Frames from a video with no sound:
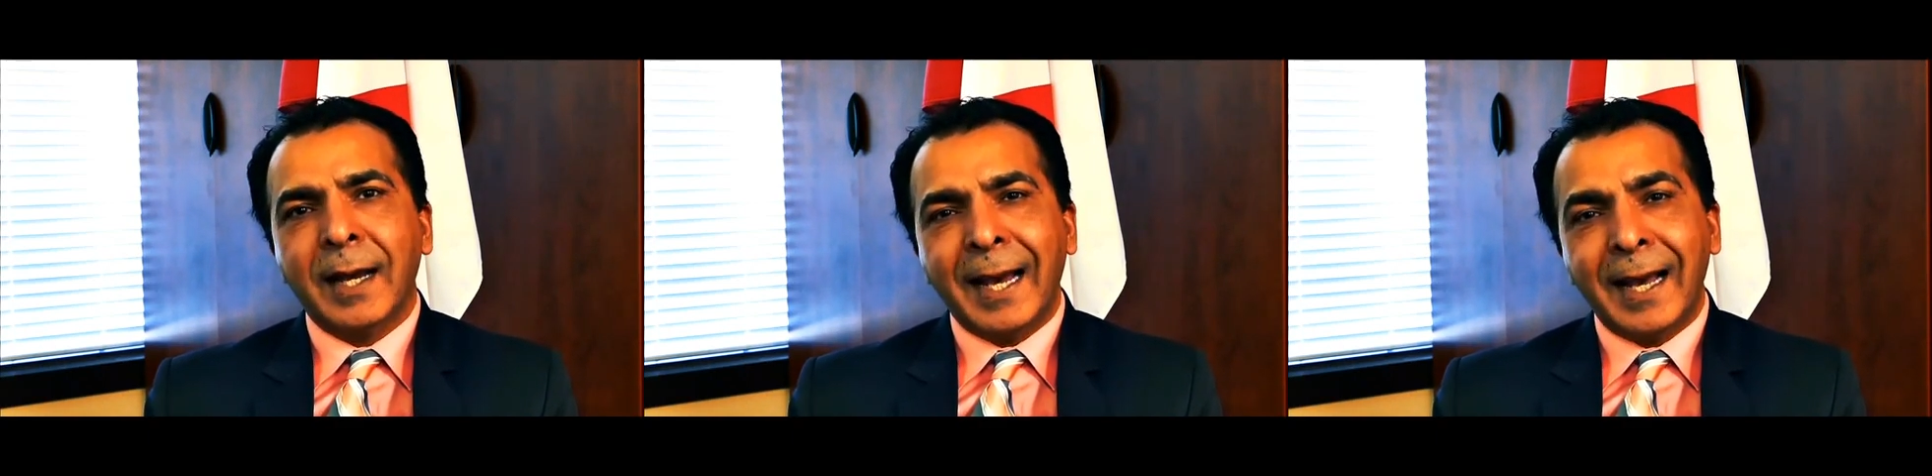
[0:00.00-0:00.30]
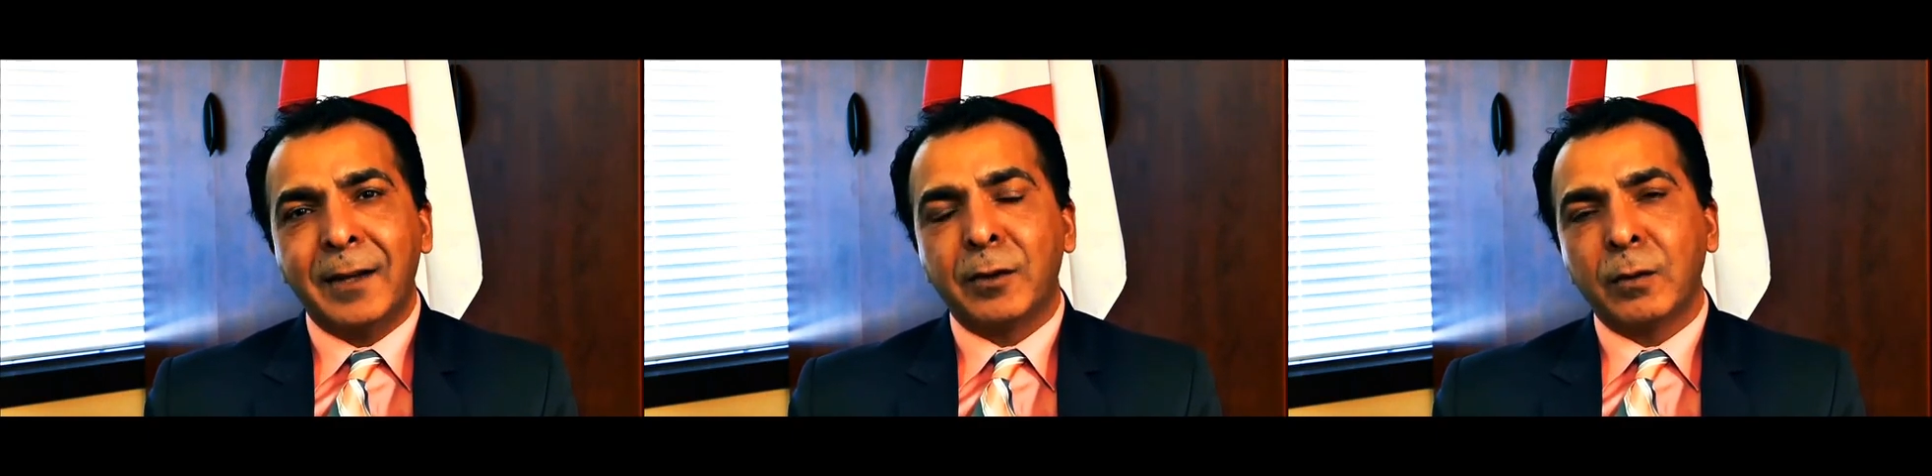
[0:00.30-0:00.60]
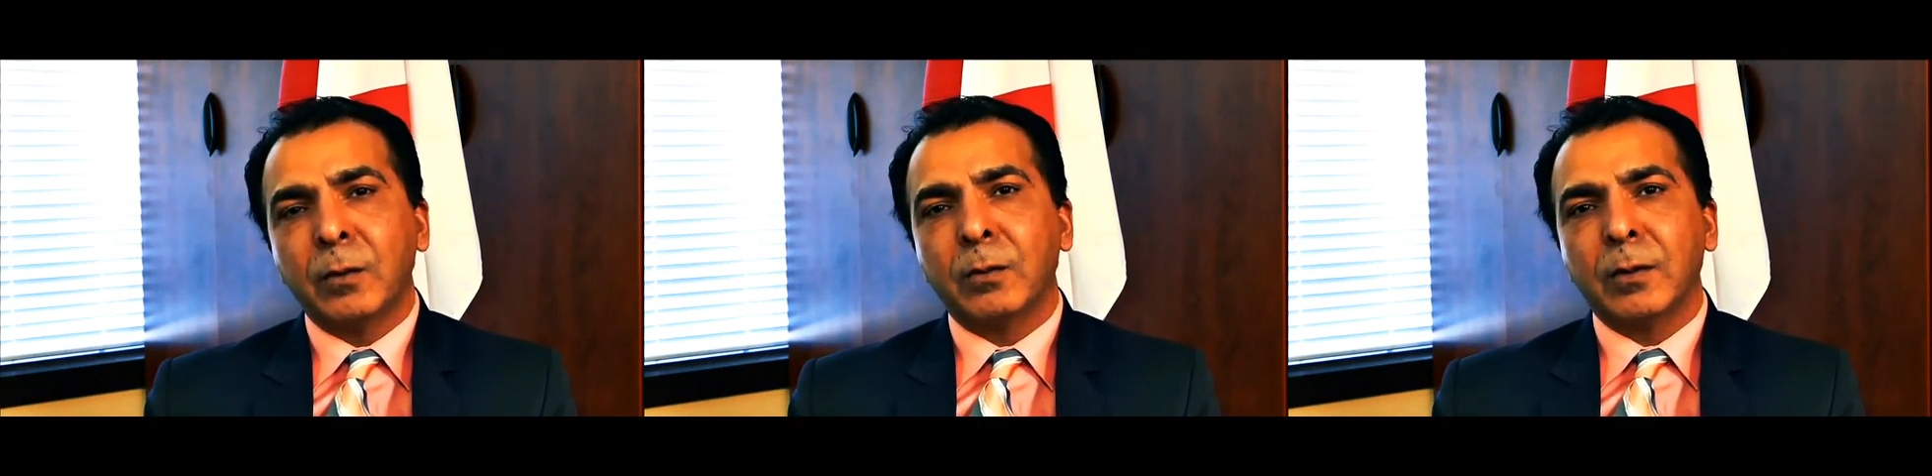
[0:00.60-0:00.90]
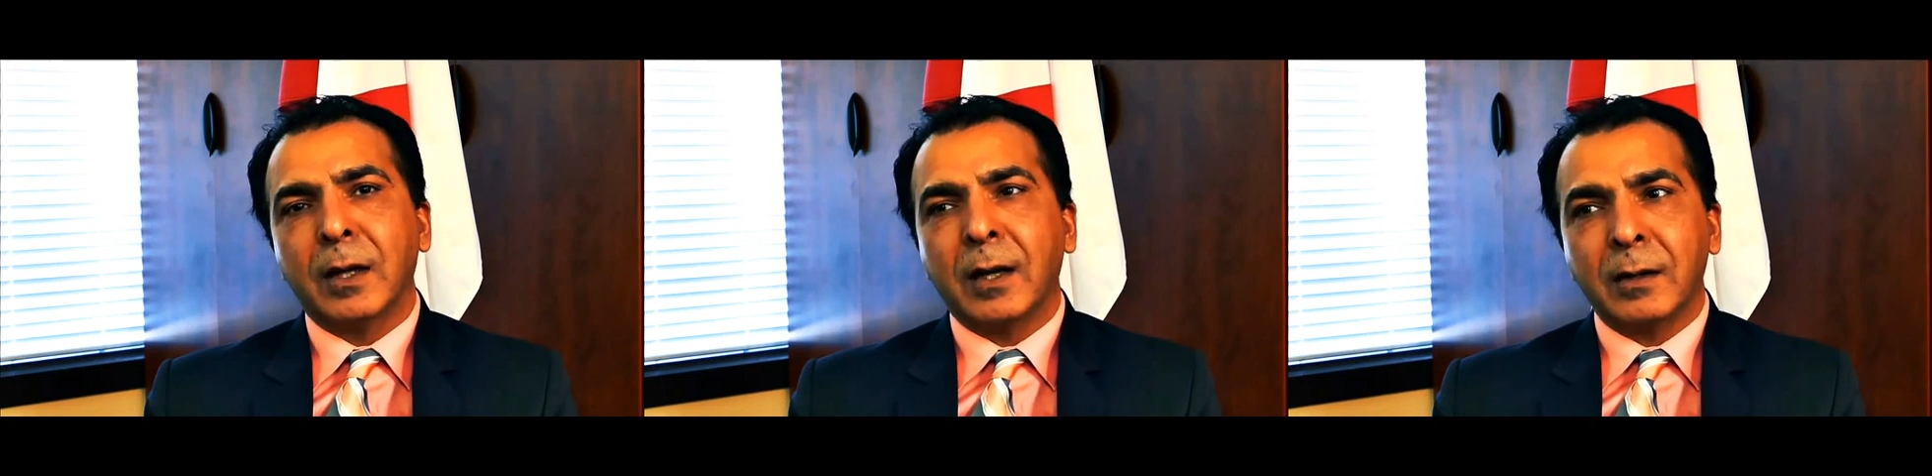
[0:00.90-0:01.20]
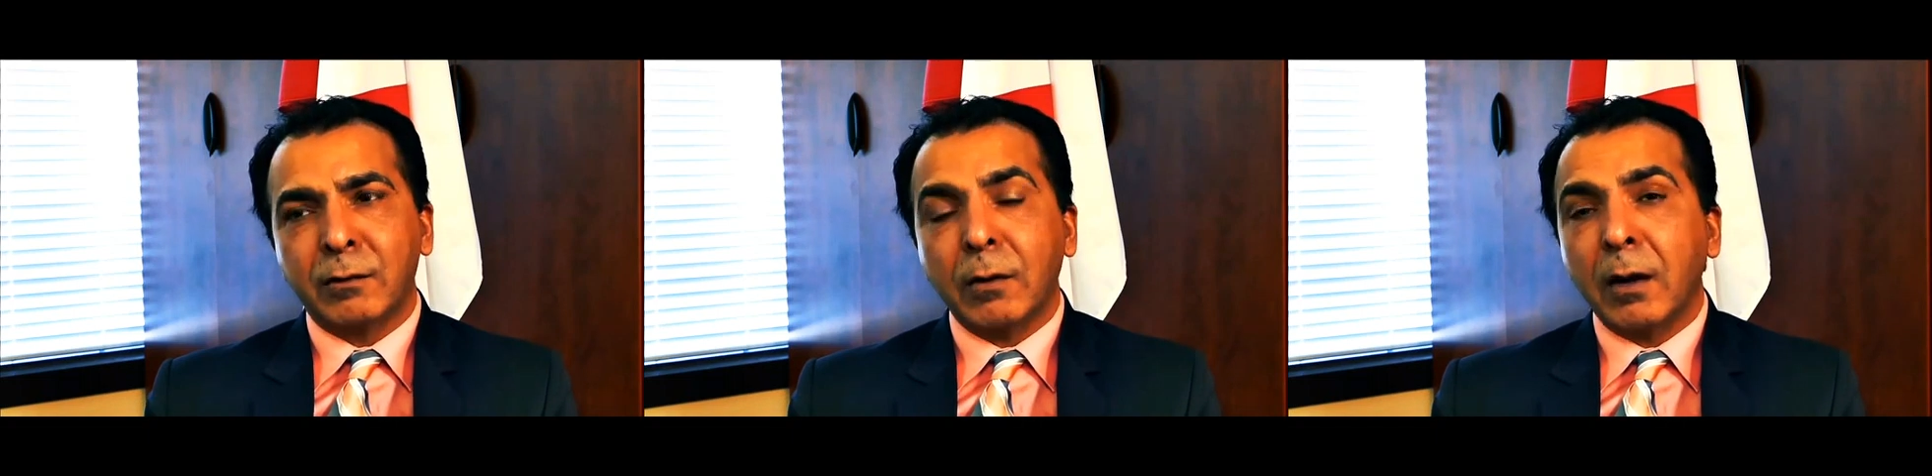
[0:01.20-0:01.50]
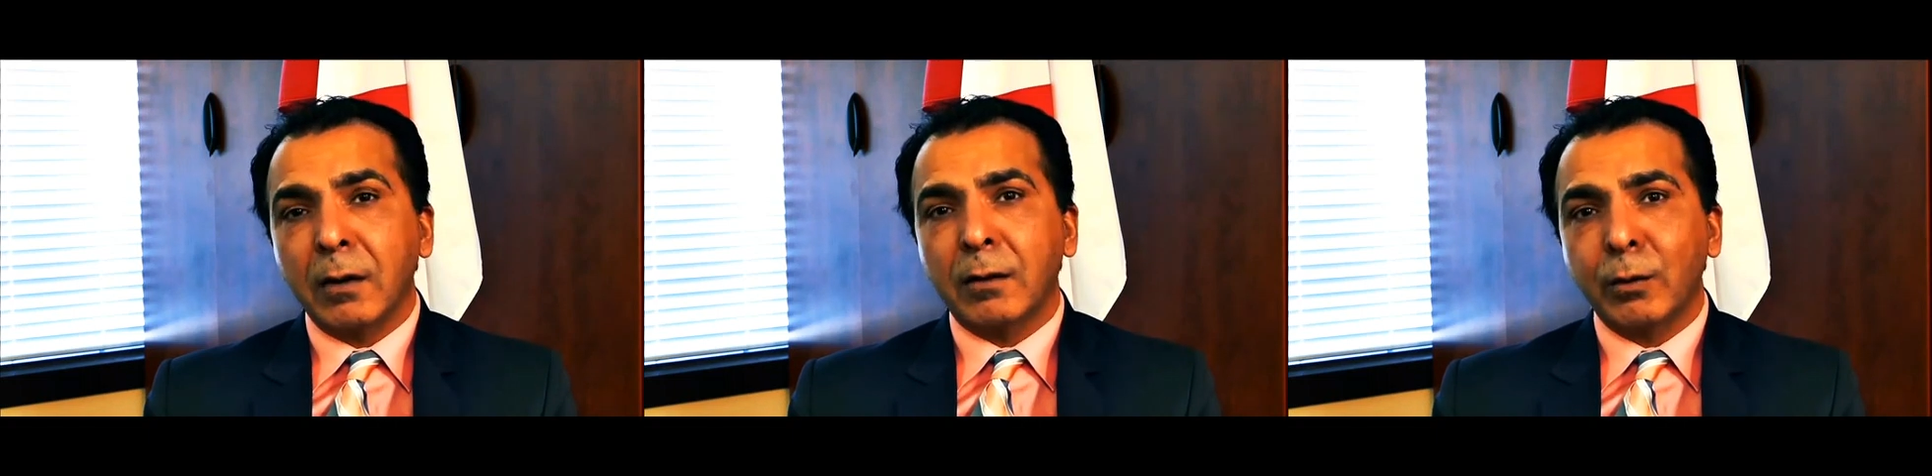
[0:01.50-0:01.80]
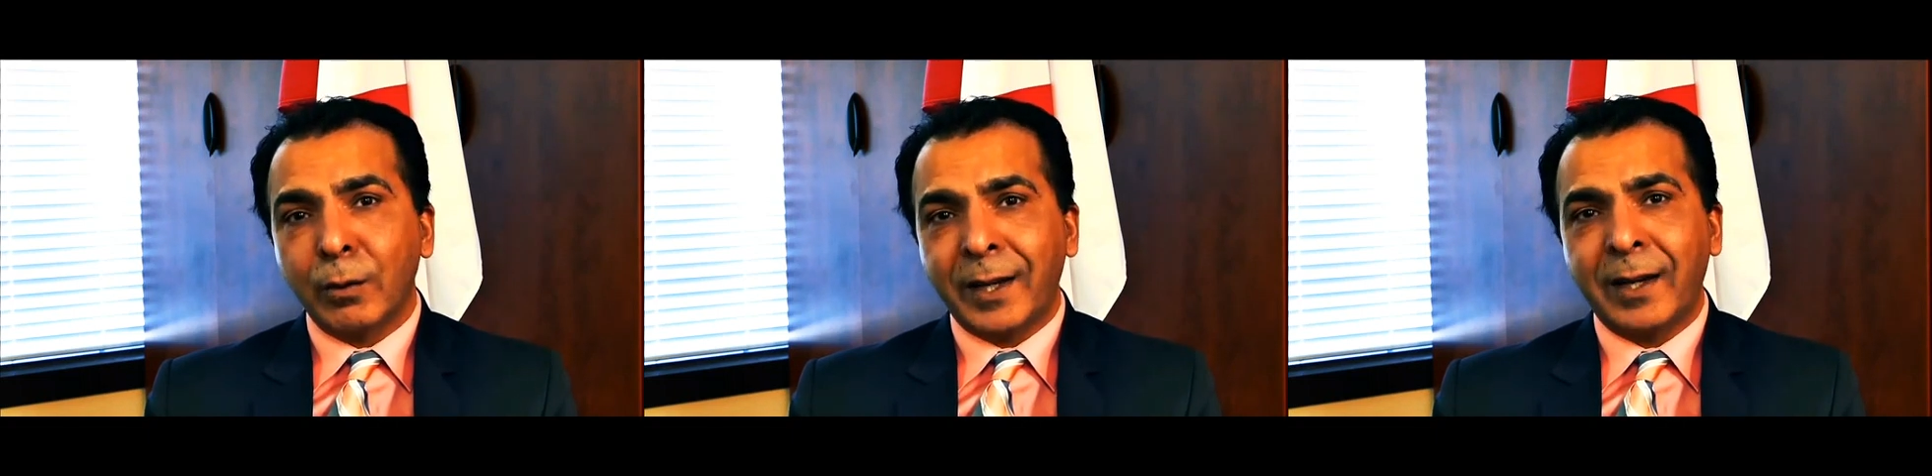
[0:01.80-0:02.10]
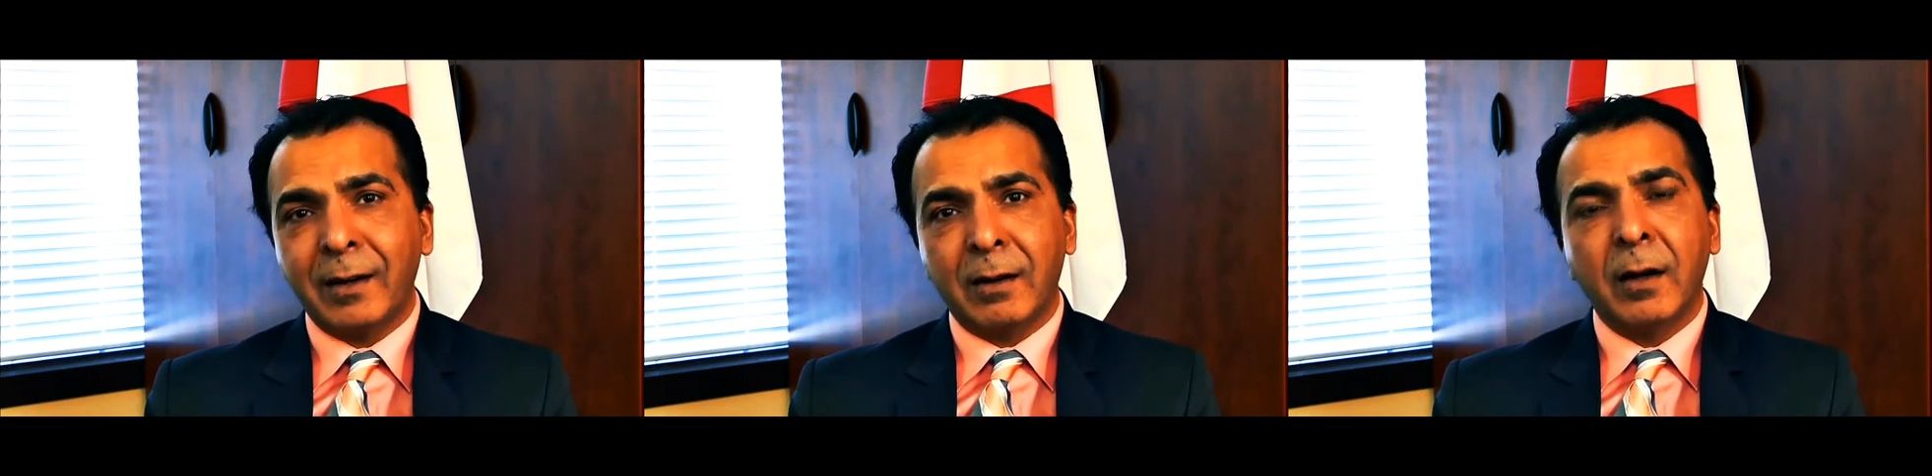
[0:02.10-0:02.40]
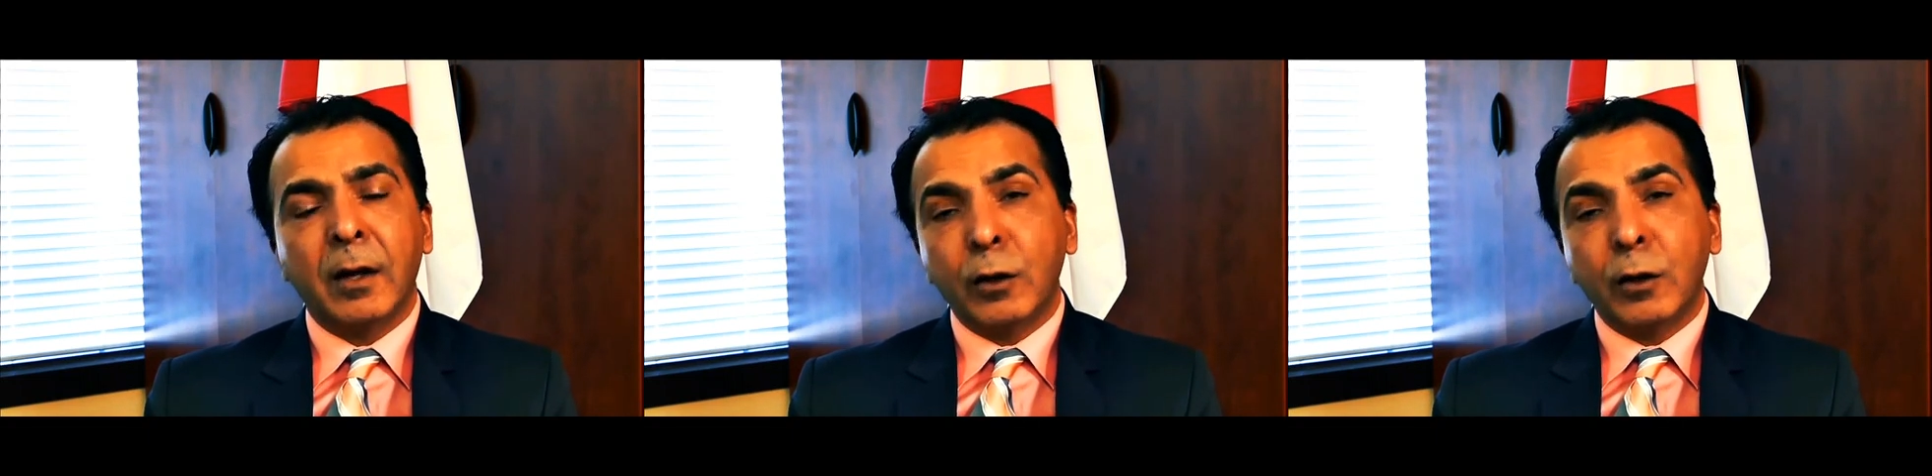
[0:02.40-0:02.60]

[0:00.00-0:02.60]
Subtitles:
had to struggle through here